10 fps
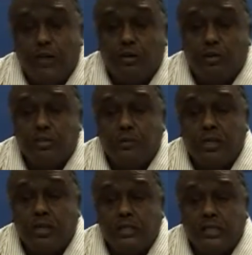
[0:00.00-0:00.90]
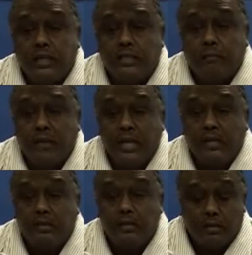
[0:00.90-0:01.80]
fellow speakers here
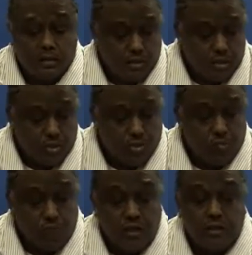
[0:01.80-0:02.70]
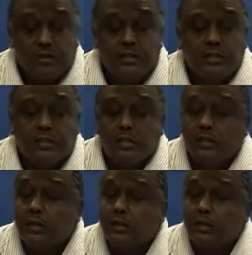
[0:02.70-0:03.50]
explained through figures